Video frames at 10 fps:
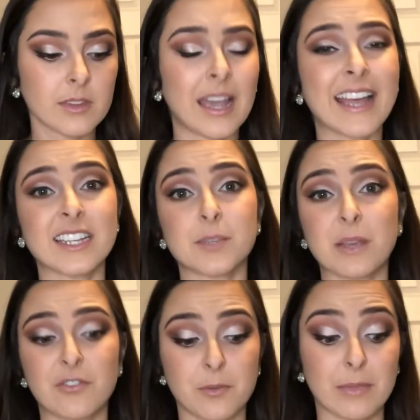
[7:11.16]
I had to pay
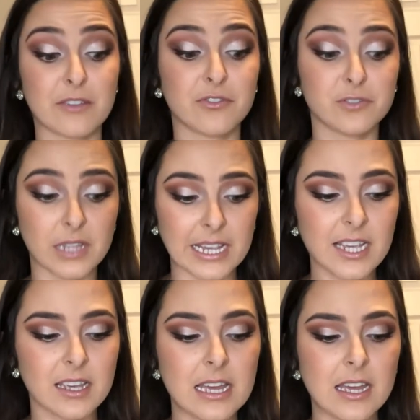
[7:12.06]
for my flight.
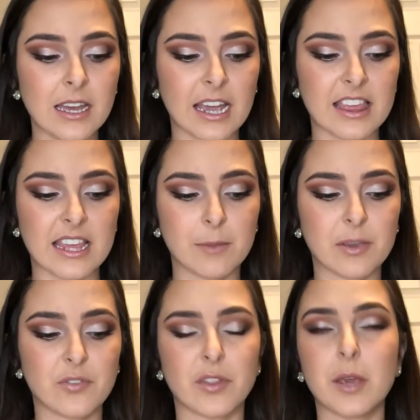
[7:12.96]
I think my
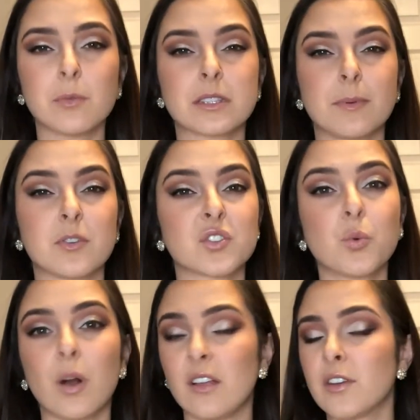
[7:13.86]
flight was about
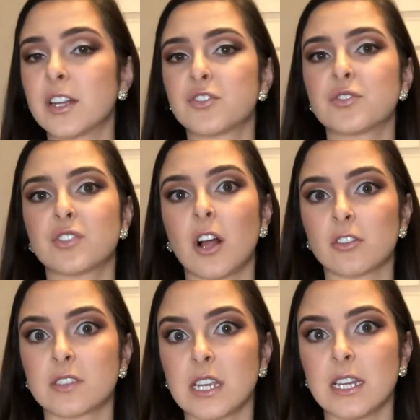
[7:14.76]

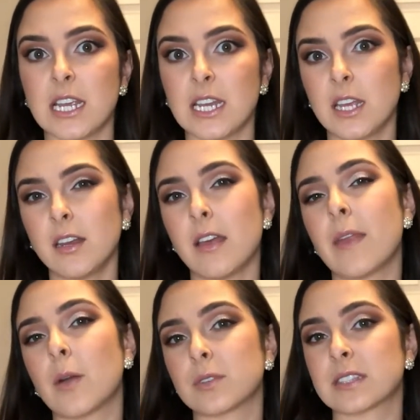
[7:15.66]
$1,200 Canadian, and
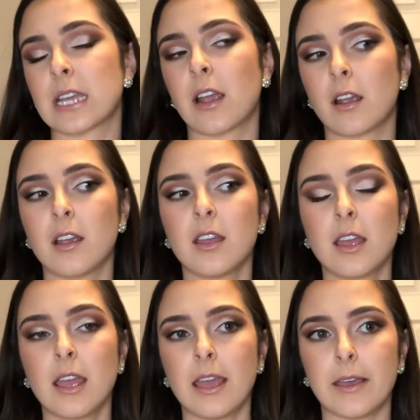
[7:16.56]
that was there
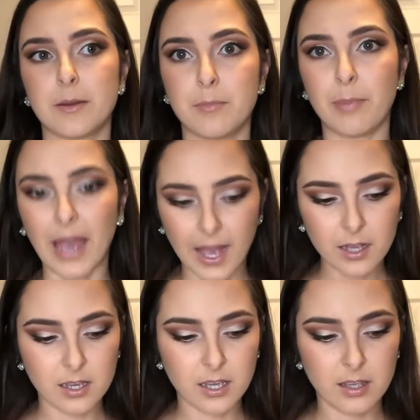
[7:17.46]
and
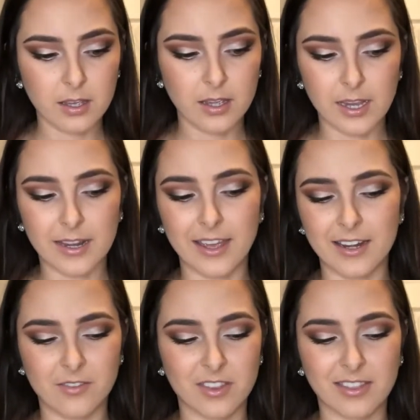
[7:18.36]
back. And again,
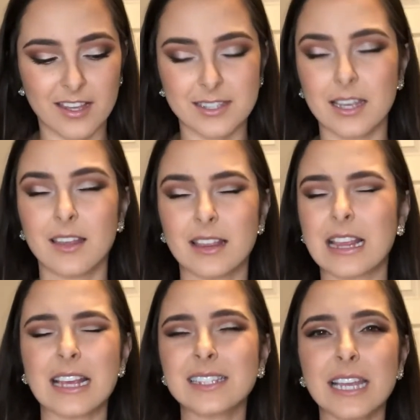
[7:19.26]
even things
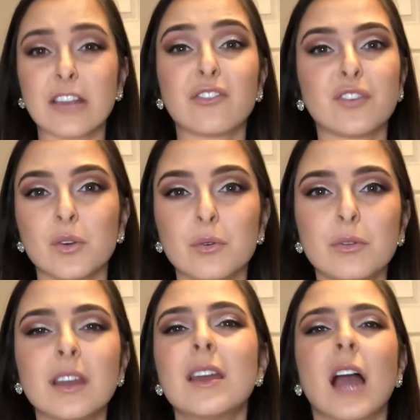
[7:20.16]
like food,
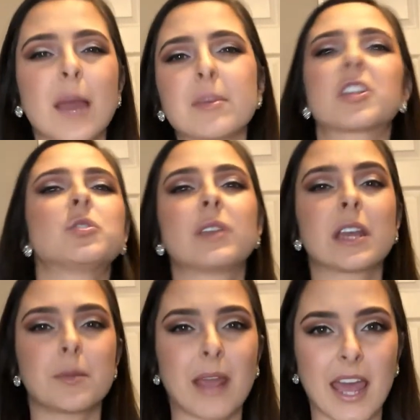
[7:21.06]
I'm including
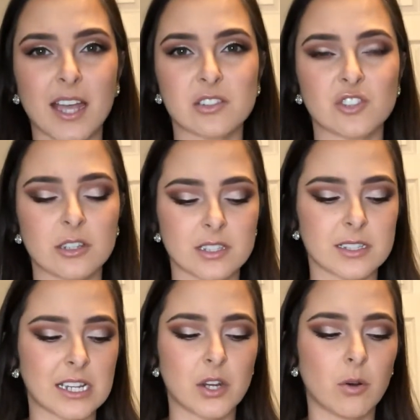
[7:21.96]
in my extras because
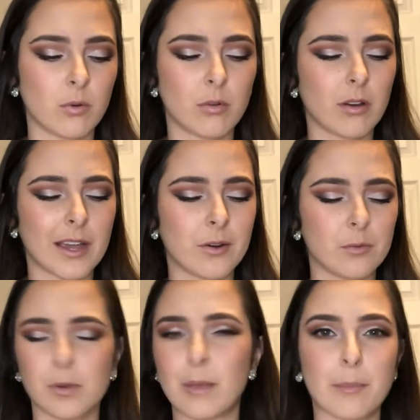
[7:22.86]
I don't
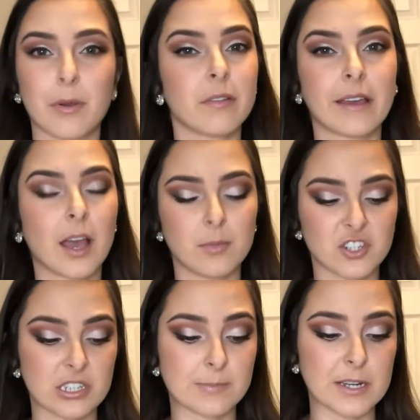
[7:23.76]
remember like how much I
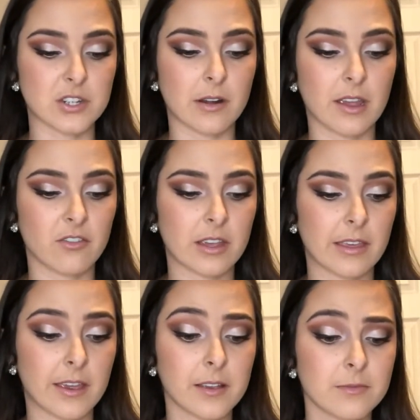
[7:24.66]
spent on
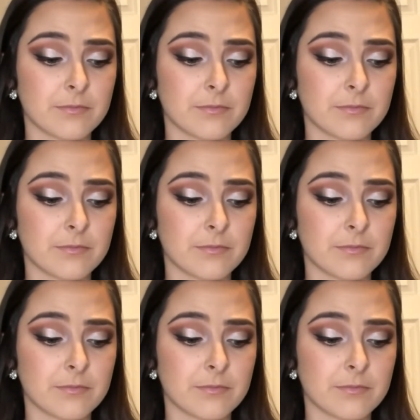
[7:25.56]
everything.